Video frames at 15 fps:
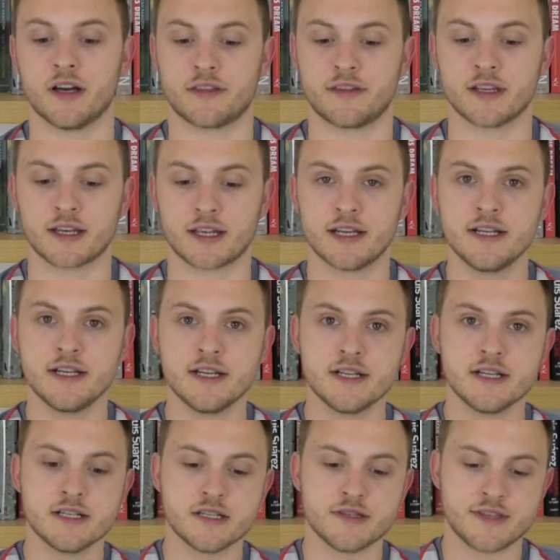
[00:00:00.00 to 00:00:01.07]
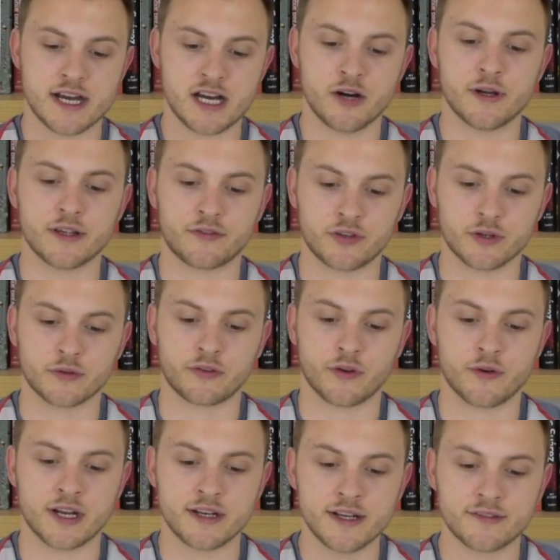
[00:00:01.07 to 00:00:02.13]
I think now is too
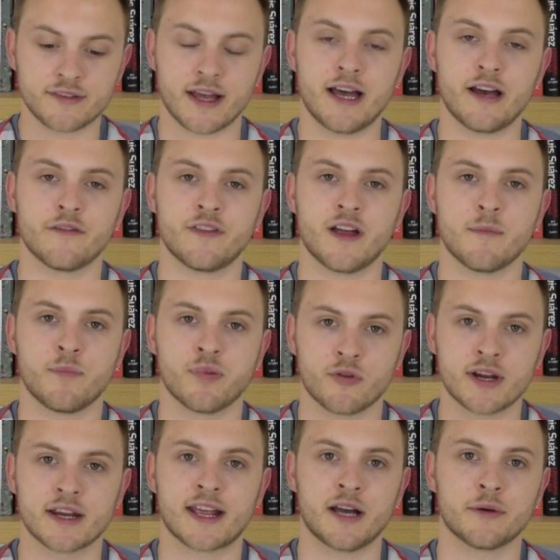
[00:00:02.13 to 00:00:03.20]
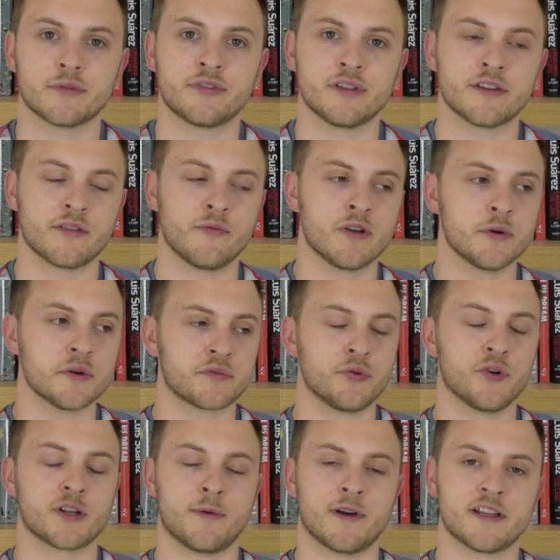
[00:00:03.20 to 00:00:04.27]
soon. He needs to have that breakout season. We always
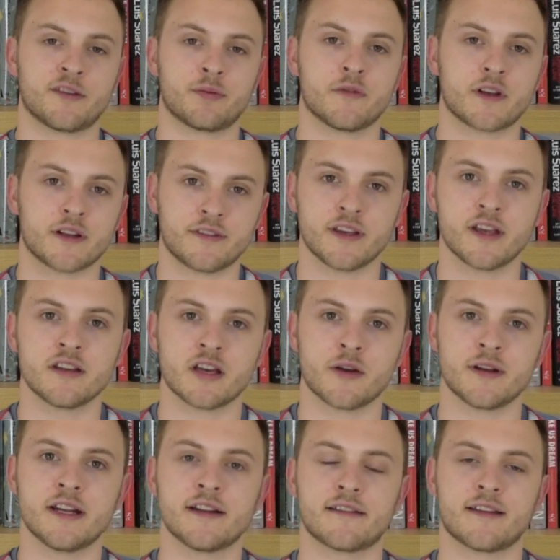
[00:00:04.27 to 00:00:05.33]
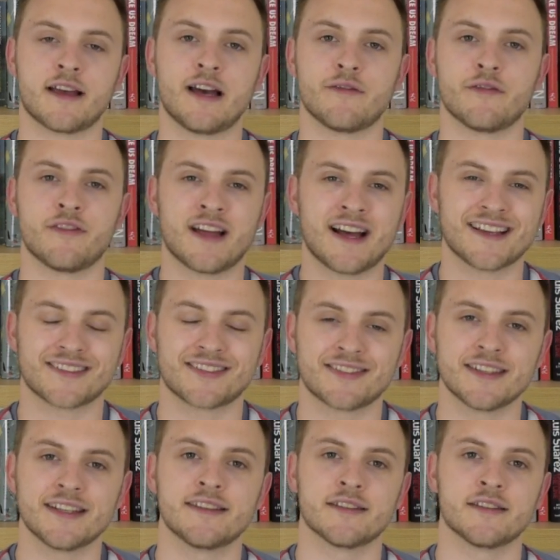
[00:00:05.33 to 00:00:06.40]
talked about this with Coutinho. He needed to have that
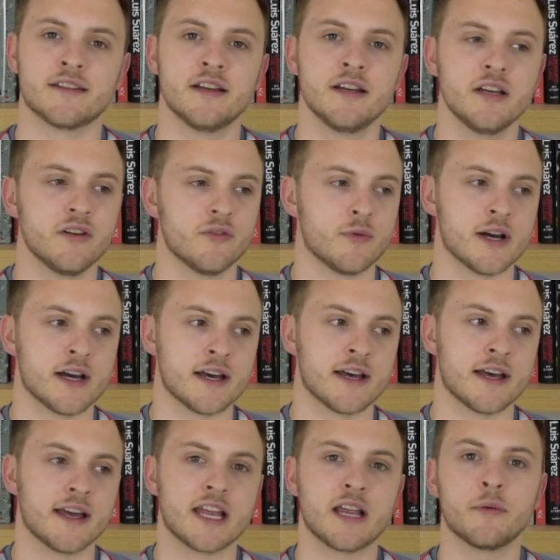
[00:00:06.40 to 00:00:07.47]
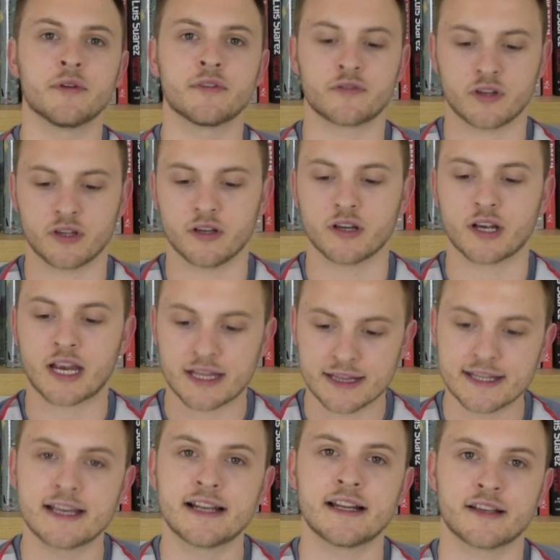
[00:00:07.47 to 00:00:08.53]
season where he was
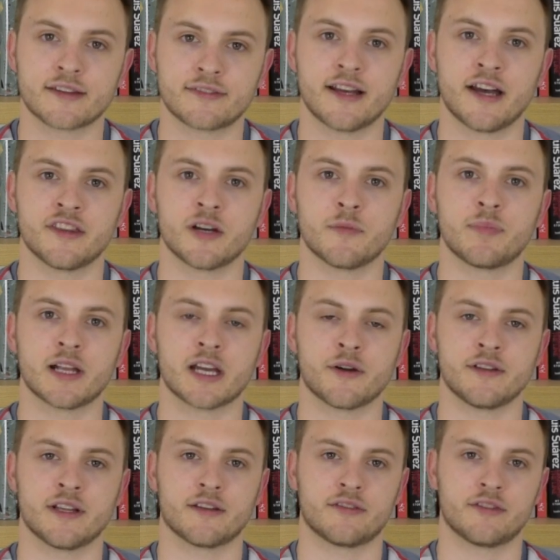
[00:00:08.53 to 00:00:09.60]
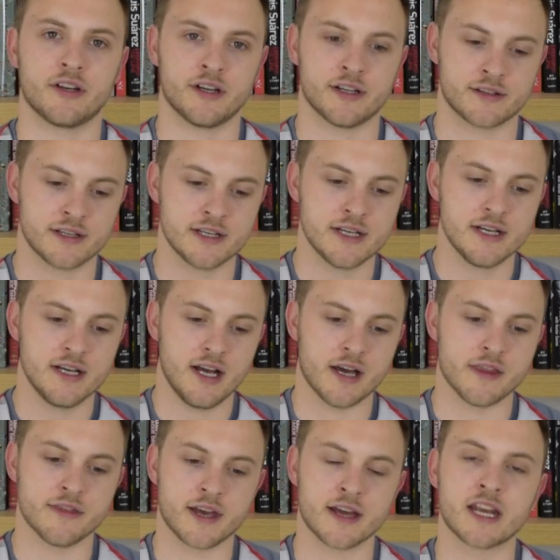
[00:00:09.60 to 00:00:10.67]
clearly a stand-up player in that side,
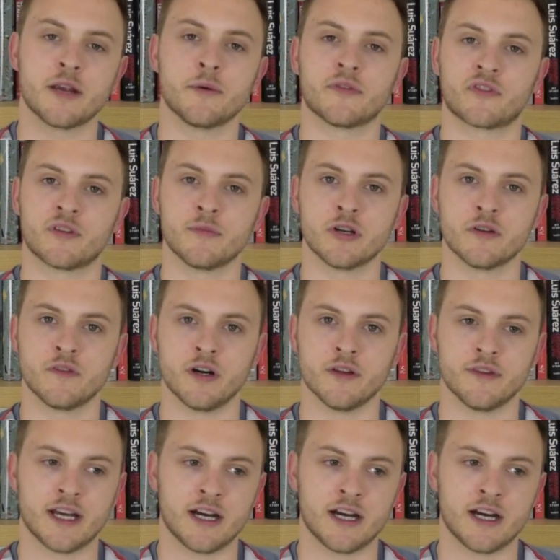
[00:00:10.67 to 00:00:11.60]
and then he was to move on.